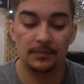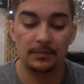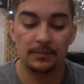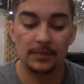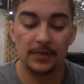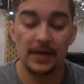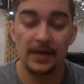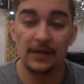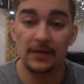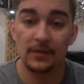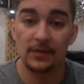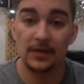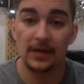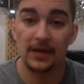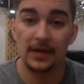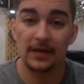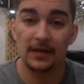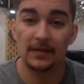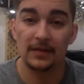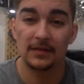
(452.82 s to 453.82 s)
But either
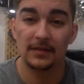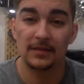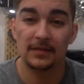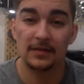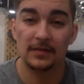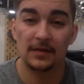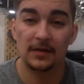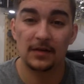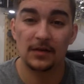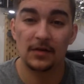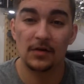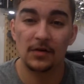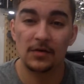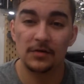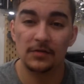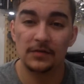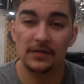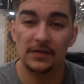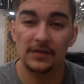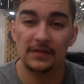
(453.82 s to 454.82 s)
way, there are
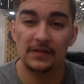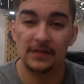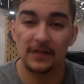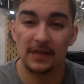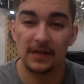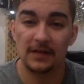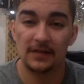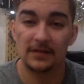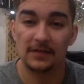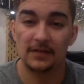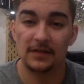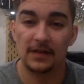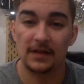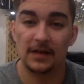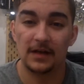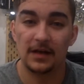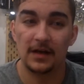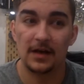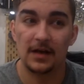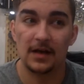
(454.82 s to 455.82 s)
all these things
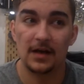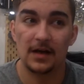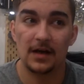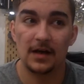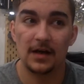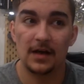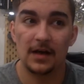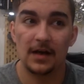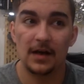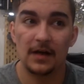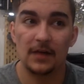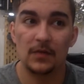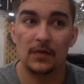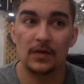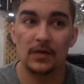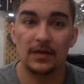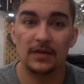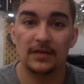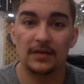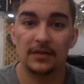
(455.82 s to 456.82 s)
that I
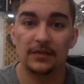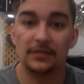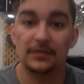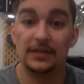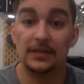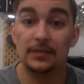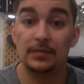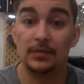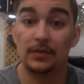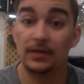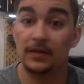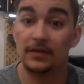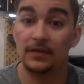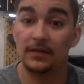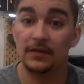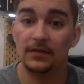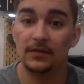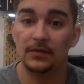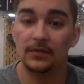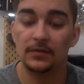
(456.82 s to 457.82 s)
want to delve deeper
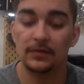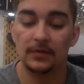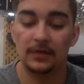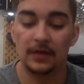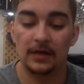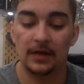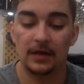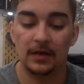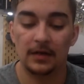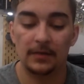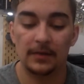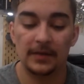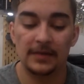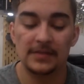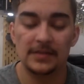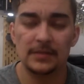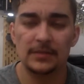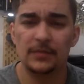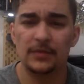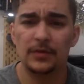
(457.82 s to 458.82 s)
into. And
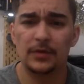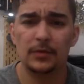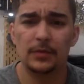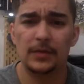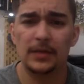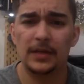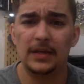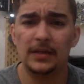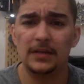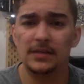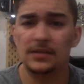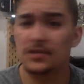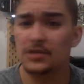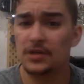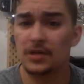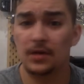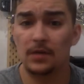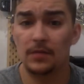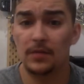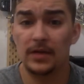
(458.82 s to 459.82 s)
some of it will be
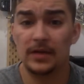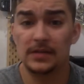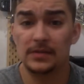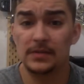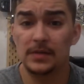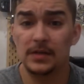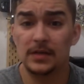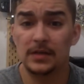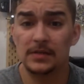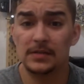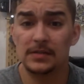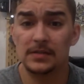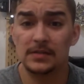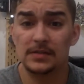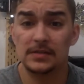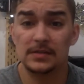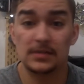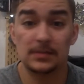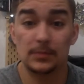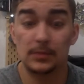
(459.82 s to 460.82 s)
sharing my experiences,
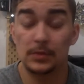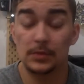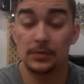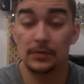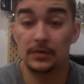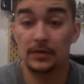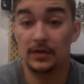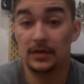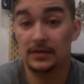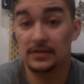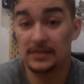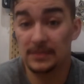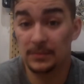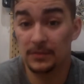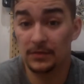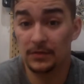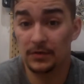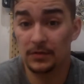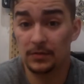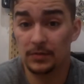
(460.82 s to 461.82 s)
and some of
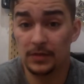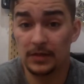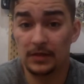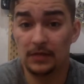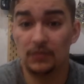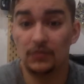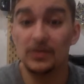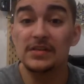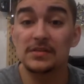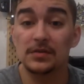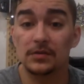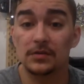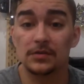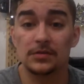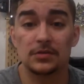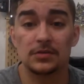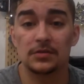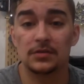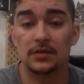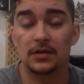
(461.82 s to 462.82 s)
it will be
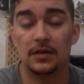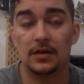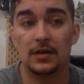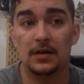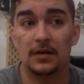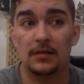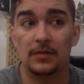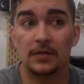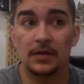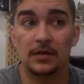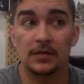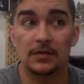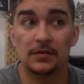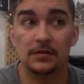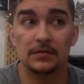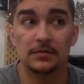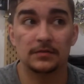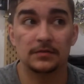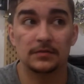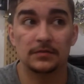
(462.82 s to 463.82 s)
research. And
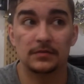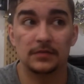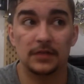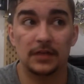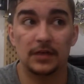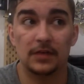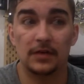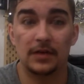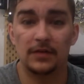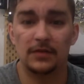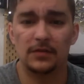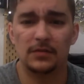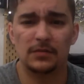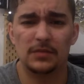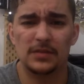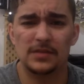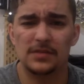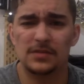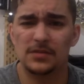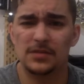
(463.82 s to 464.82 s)
I'll have to
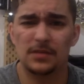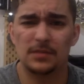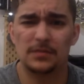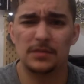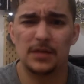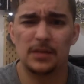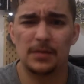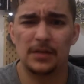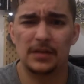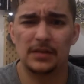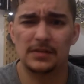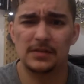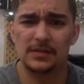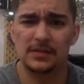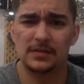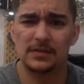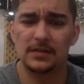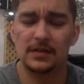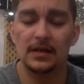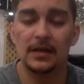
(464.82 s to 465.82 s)
research up topics.
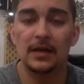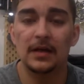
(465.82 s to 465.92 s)
And